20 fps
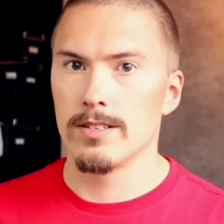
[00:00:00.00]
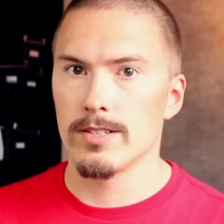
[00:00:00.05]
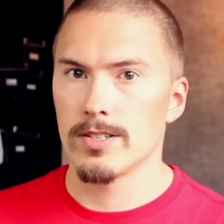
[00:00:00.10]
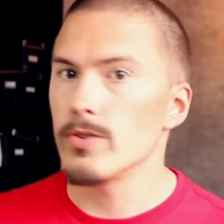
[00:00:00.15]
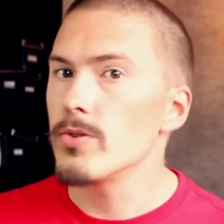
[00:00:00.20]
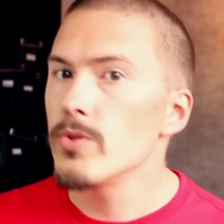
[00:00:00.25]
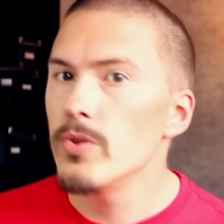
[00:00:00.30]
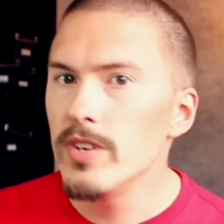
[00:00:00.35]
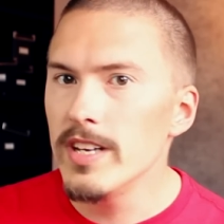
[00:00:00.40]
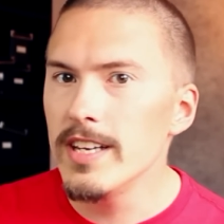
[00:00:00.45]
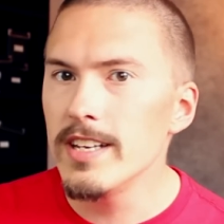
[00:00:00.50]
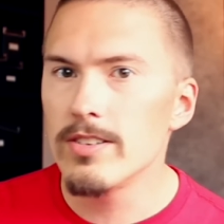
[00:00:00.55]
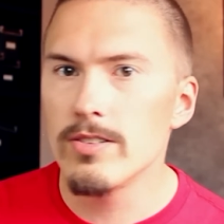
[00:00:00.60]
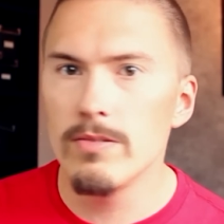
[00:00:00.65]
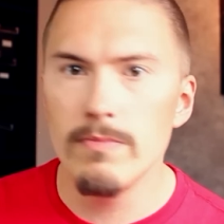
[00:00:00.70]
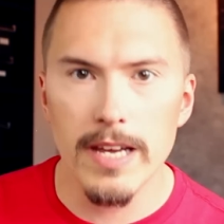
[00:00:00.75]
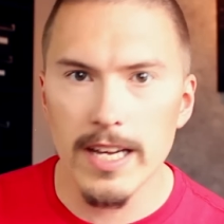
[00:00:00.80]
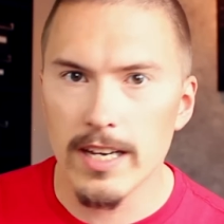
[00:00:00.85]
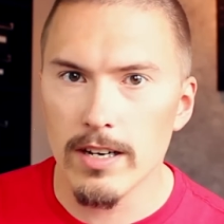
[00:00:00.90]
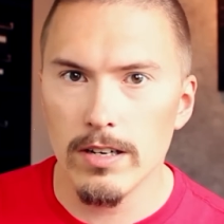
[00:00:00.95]
So you need to
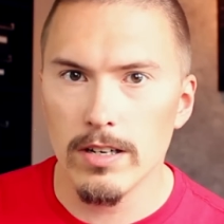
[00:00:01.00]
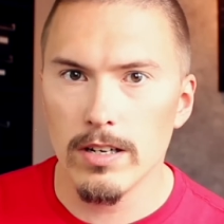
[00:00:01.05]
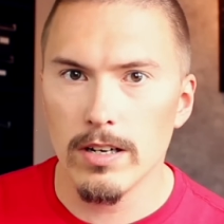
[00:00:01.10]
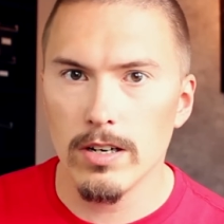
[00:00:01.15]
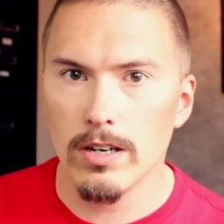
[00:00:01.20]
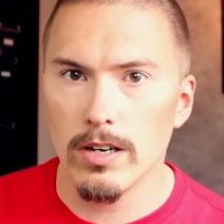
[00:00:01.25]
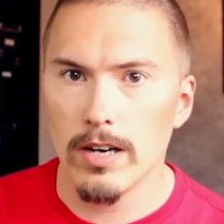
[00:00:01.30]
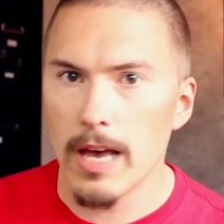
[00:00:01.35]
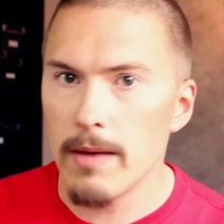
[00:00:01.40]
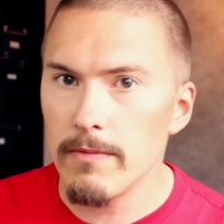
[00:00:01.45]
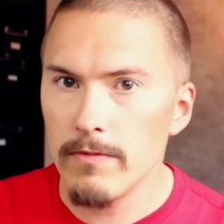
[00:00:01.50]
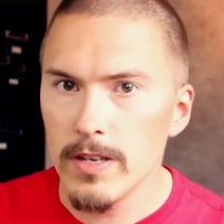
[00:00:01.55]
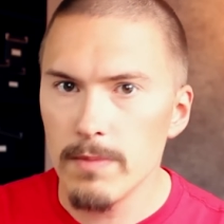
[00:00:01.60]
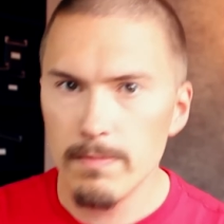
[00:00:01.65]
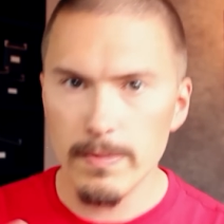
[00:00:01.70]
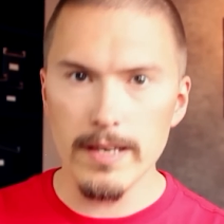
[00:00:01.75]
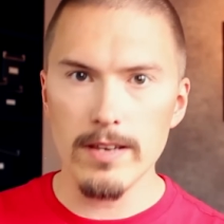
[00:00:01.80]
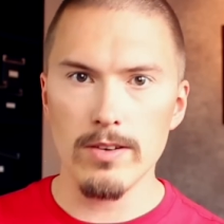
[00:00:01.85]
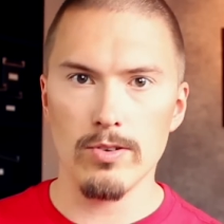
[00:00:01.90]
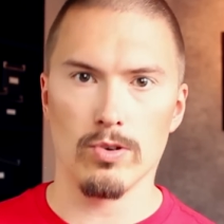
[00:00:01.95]
make a
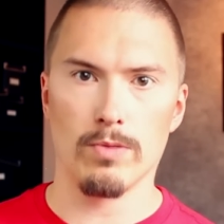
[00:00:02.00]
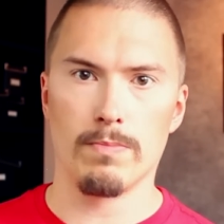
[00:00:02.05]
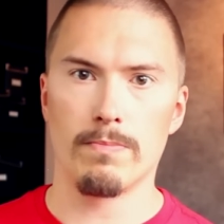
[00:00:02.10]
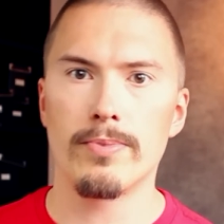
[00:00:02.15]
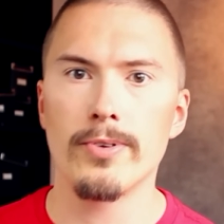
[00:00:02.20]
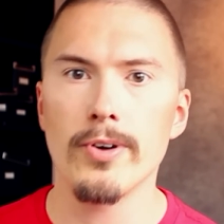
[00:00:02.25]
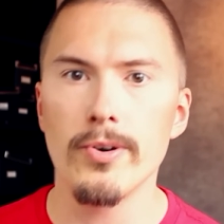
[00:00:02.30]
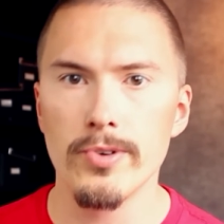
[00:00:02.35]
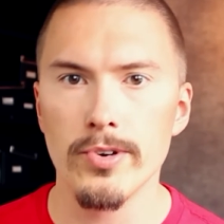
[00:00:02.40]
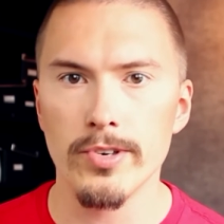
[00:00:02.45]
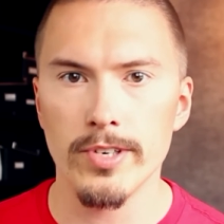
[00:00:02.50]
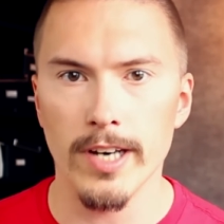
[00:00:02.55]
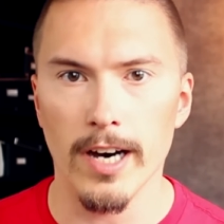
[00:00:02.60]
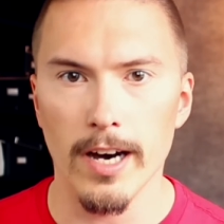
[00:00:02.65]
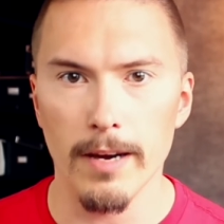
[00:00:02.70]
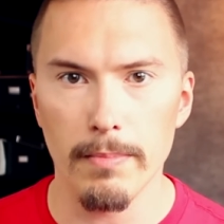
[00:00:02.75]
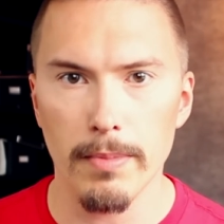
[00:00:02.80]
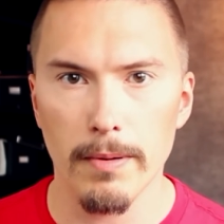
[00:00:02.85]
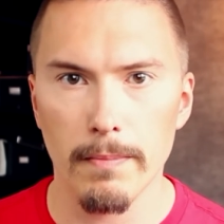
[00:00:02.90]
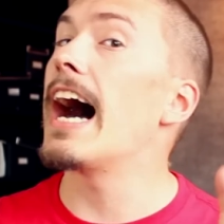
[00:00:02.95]
MVP or
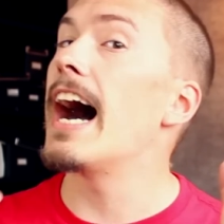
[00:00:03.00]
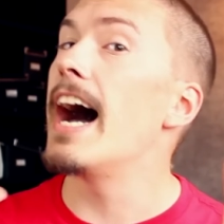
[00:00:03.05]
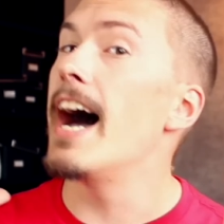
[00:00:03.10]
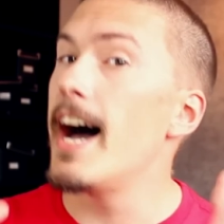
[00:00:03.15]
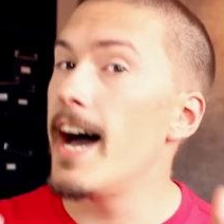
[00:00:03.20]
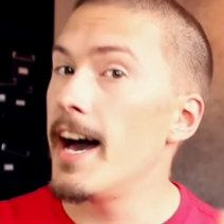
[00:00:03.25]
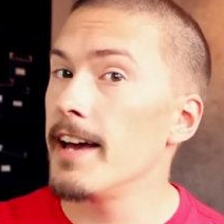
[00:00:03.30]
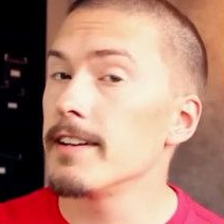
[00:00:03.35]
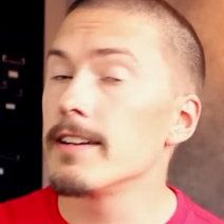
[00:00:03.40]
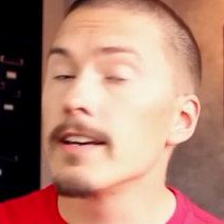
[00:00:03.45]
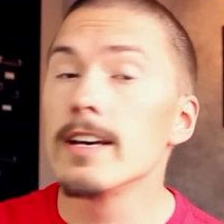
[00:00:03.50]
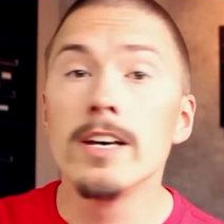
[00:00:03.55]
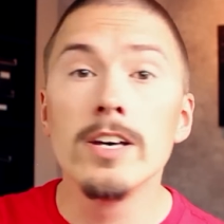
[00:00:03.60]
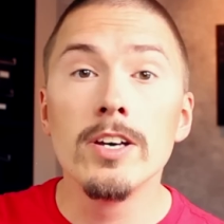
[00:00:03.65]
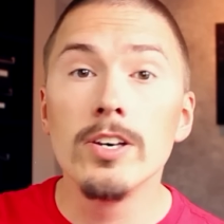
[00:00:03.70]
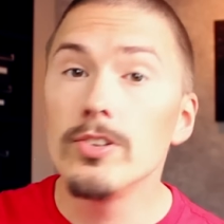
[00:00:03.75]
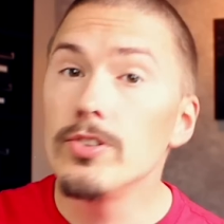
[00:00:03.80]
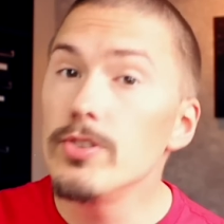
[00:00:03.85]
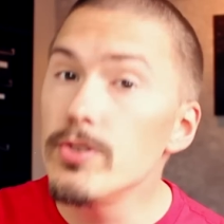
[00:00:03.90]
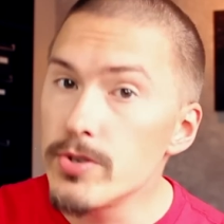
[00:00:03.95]
prototype, and
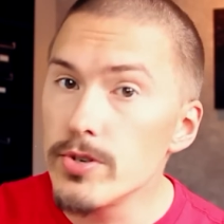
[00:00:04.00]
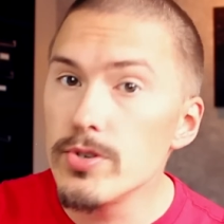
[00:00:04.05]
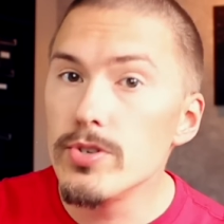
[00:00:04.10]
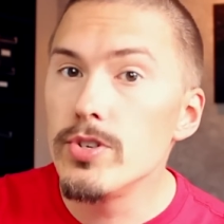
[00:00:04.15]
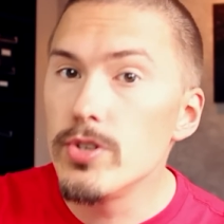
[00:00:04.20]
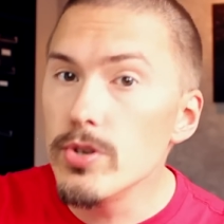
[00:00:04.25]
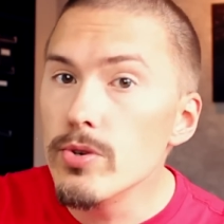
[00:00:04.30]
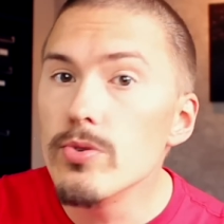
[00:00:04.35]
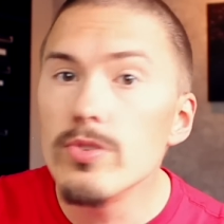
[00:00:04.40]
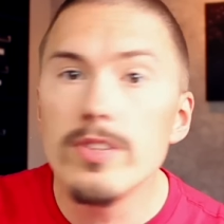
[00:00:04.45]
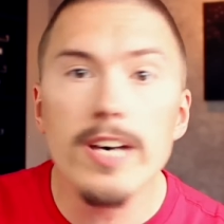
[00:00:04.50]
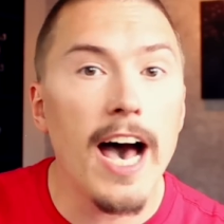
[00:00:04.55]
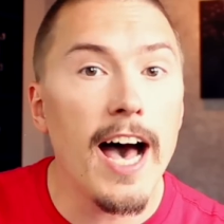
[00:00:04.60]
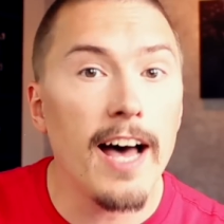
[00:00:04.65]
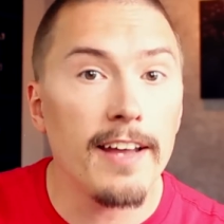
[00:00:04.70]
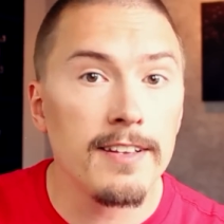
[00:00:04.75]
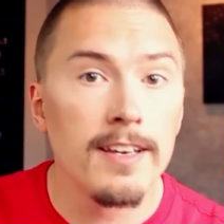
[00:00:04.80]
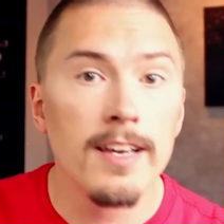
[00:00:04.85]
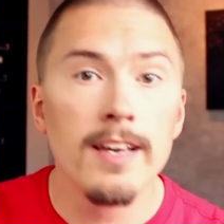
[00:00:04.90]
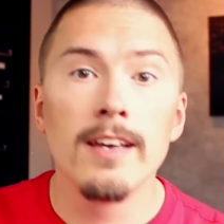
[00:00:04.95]
you should do
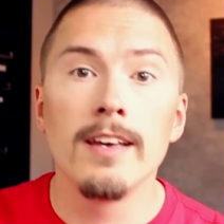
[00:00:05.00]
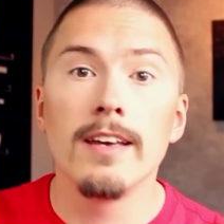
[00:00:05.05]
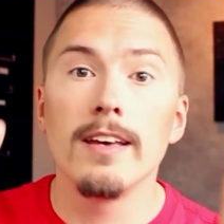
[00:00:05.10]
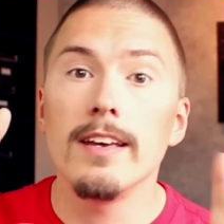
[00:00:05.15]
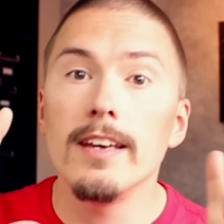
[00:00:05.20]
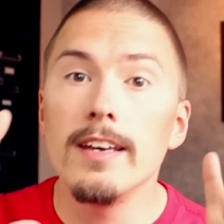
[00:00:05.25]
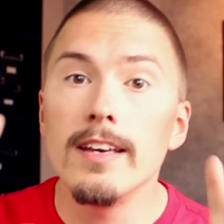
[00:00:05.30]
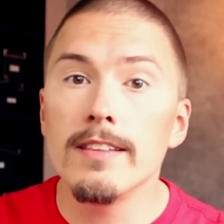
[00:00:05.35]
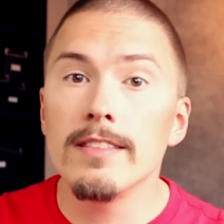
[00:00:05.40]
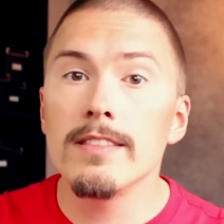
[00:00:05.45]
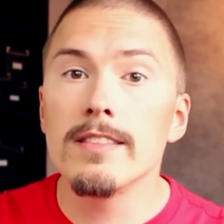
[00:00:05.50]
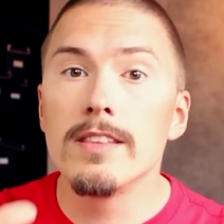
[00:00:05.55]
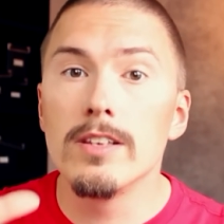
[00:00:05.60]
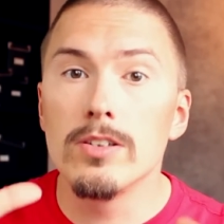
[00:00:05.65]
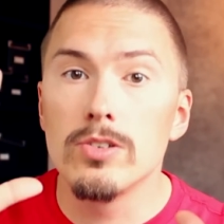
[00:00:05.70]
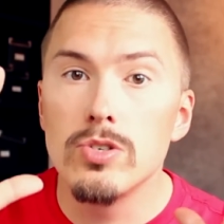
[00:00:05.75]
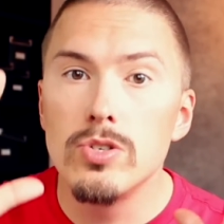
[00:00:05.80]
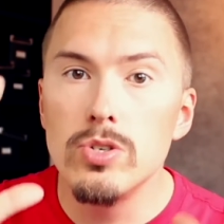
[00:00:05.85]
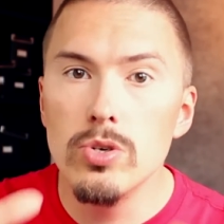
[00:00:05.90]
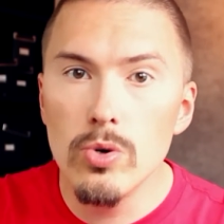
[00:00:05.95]
that in the
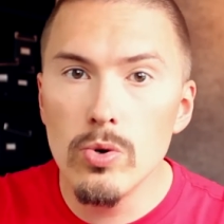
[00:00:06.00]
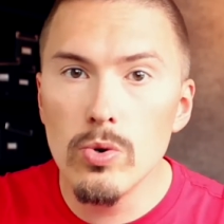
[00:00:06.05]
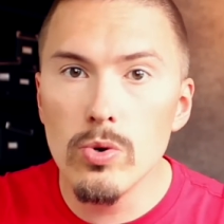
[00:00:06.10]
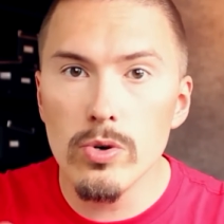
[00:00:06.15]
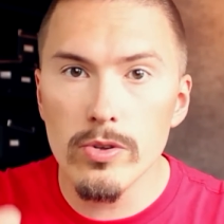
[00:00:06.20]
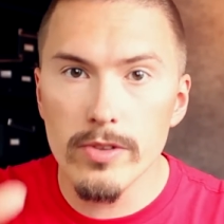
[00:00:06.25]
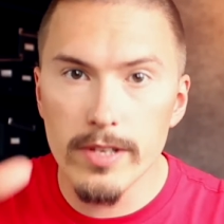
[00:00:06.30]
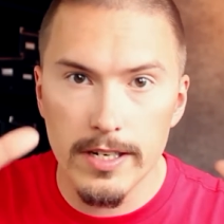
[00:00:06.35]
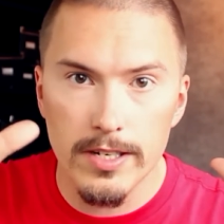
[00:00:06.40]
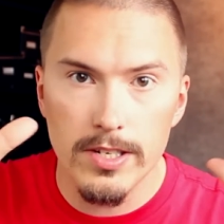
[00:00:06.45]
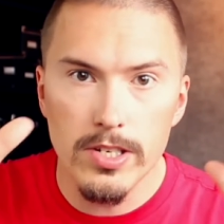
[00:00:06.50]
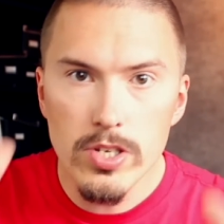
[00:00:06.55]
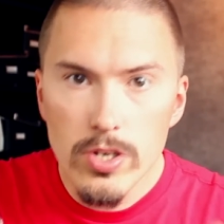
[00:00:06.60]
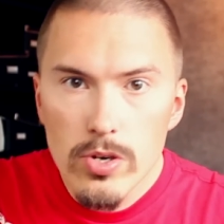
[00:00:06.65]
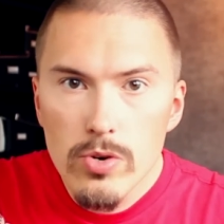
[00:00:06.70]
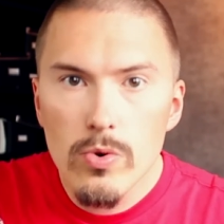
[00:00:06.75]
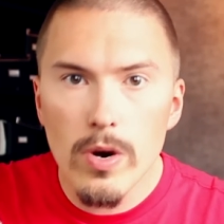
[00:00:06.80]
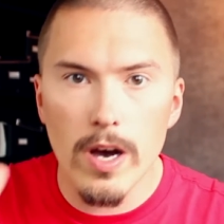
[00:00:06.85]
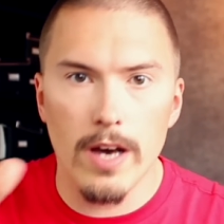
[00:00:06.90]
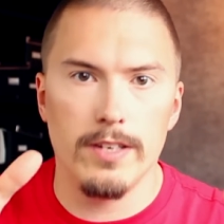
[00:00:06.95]
tool that
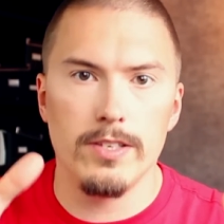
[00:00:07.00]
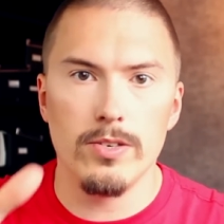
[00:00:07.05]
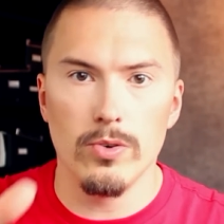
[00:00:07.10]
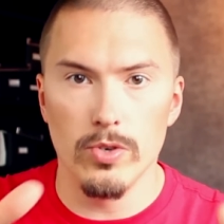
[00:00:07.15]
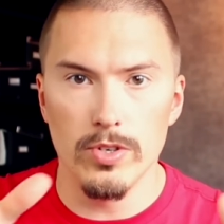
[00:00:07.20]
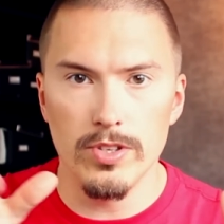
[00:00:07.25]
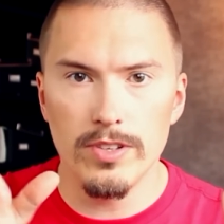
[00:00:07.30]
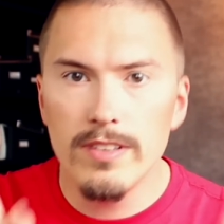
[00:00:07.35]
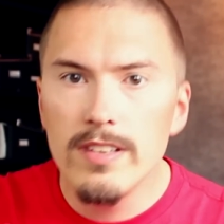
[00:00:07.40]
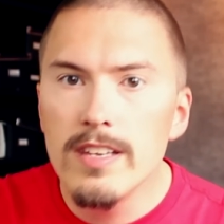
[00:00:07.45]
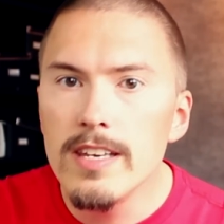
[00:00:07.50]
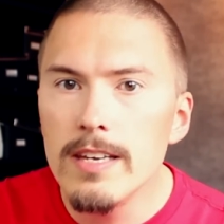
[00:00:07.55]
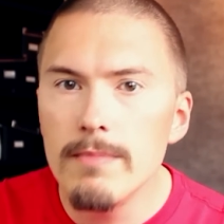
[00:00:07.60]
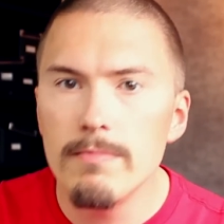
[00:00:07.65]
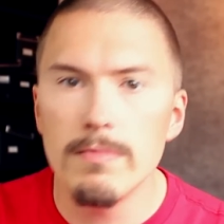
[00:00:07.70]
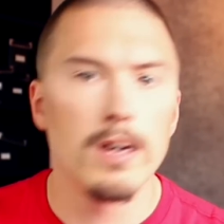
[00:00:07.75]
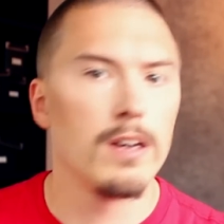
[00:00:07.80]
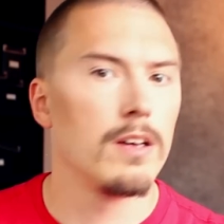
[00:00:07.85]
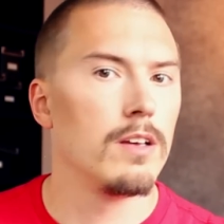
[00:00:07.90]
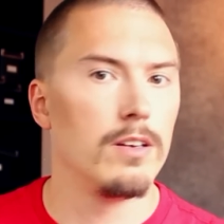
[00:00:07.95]
you and your
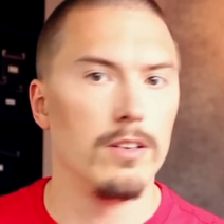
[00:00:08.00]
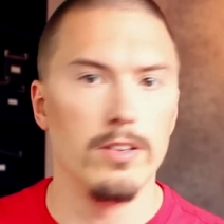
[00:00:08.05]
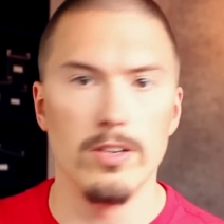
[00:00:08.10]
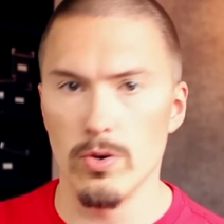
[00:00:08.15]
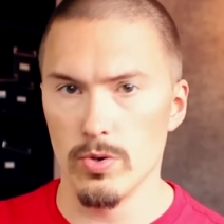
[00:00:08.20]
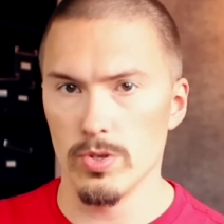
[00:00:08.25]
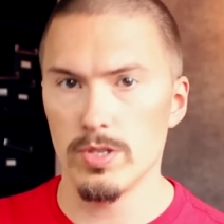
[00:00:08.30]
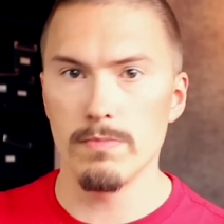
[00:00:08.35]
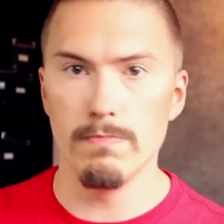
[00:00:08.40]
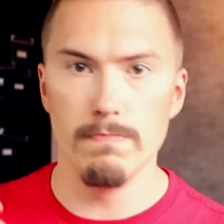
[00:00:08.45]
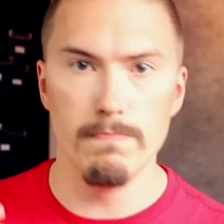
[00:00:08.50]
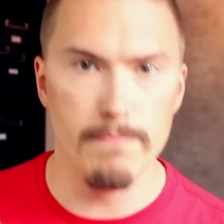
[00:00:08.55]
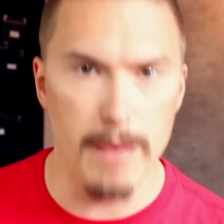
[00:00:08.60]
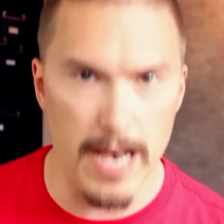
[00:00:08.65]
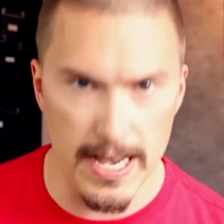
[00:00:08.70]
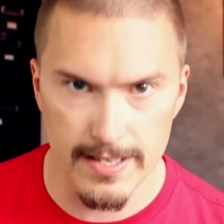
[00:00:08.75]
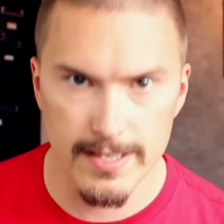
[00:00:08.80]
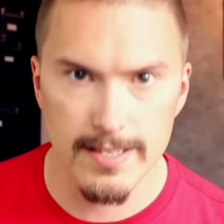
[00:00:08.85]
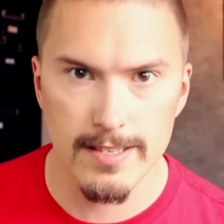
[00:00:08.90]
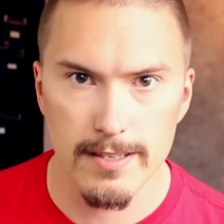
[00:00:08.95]
team knows
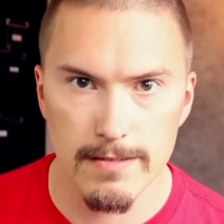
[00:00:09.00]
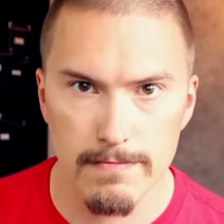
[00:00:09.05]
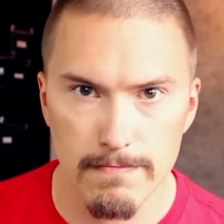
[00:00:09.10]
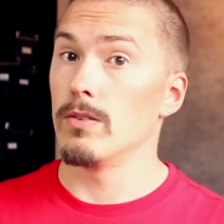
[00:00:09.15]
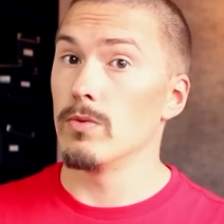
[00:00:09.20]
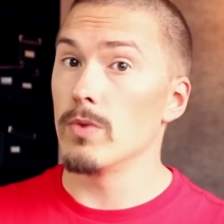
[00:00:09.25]
best.